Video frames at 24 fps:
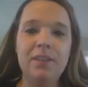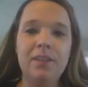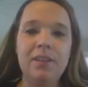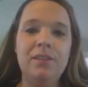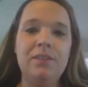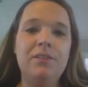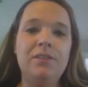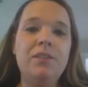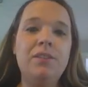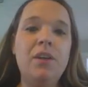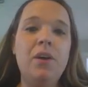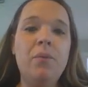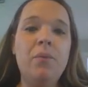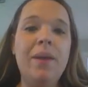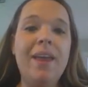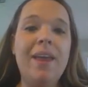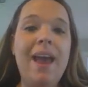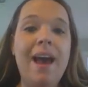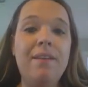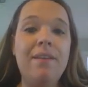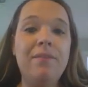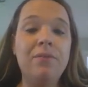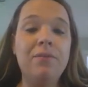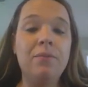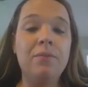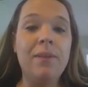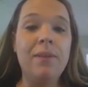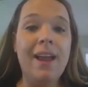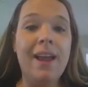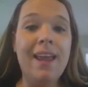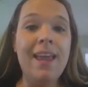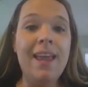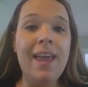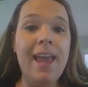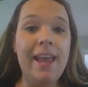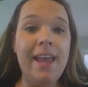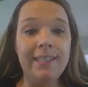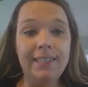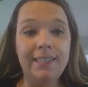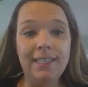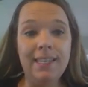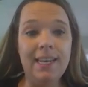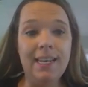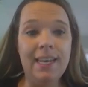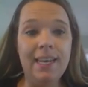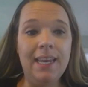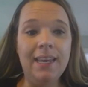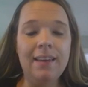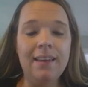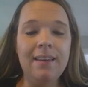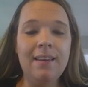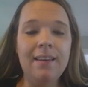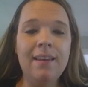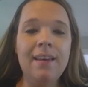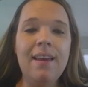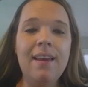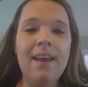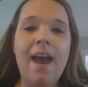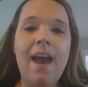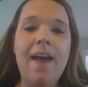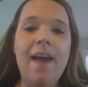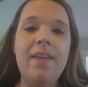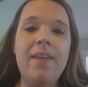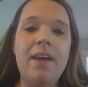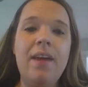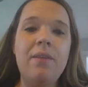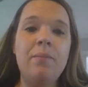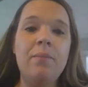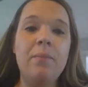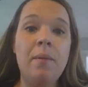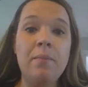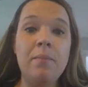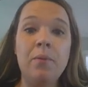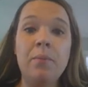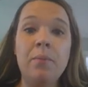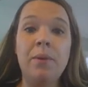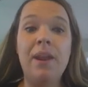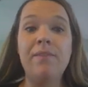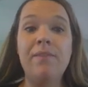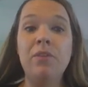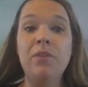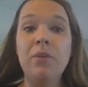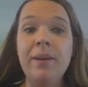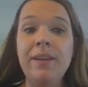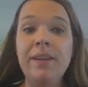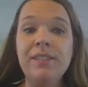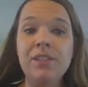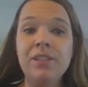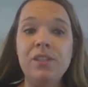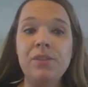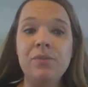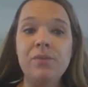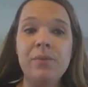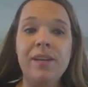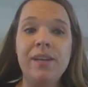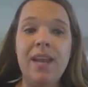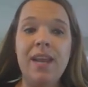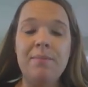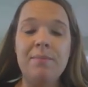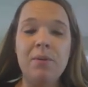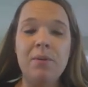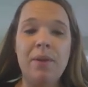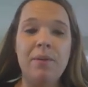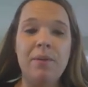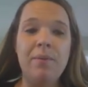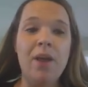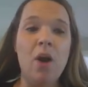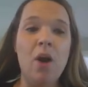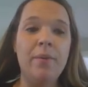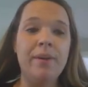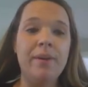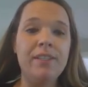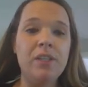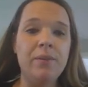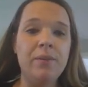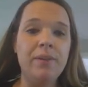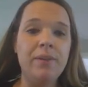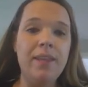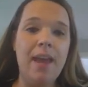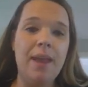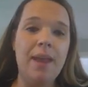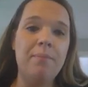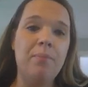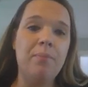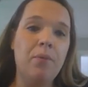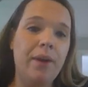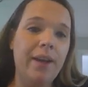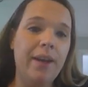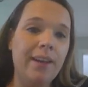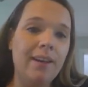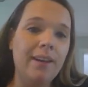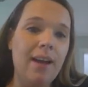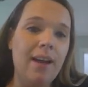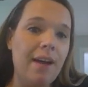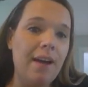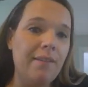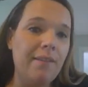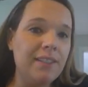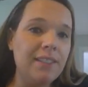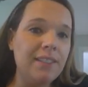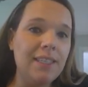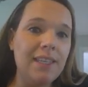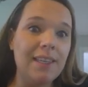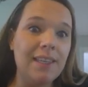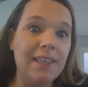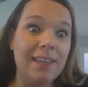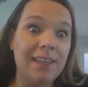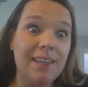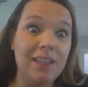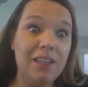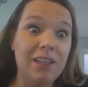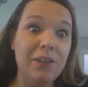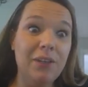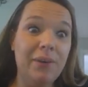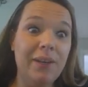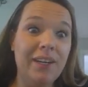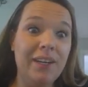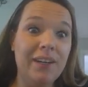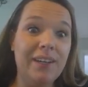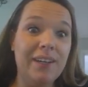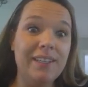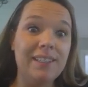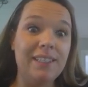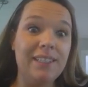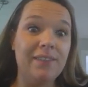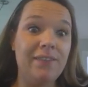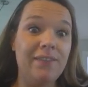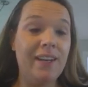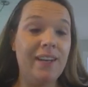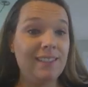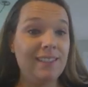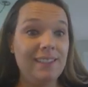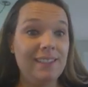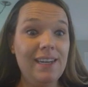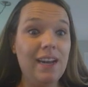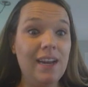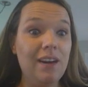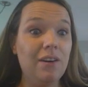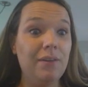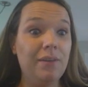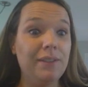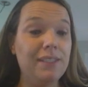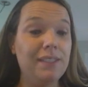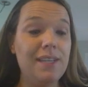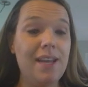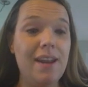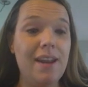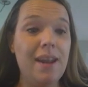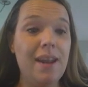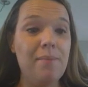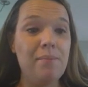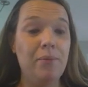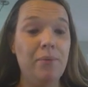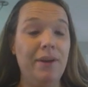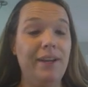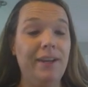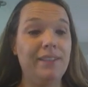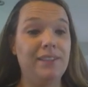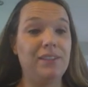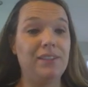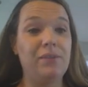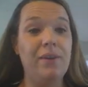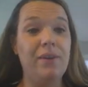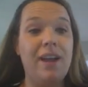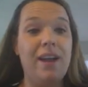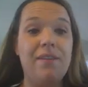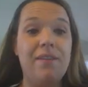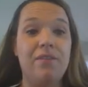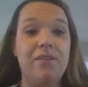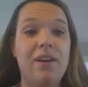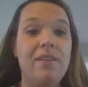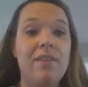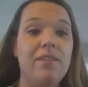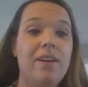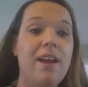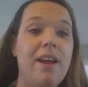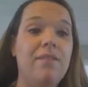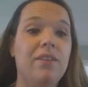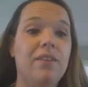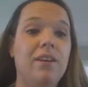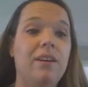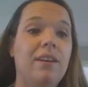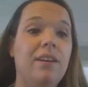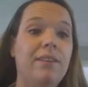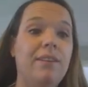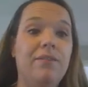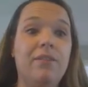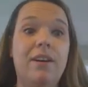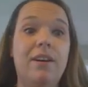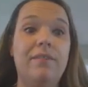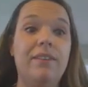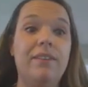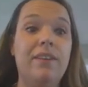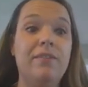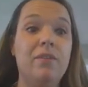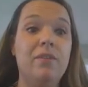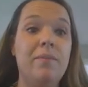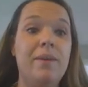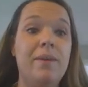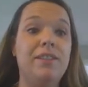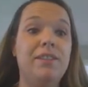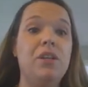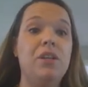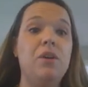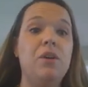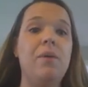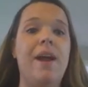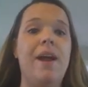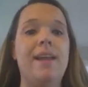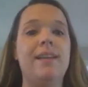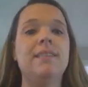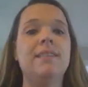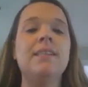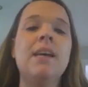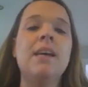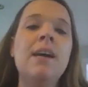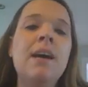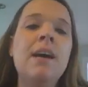So we have ray AT, and then remember, whenever we name a ray, we always start with the endpoint. Obviously, the clue here is if it has an arrow, it's not endpoint because it's going on forever and ever, and forever and ever means no end.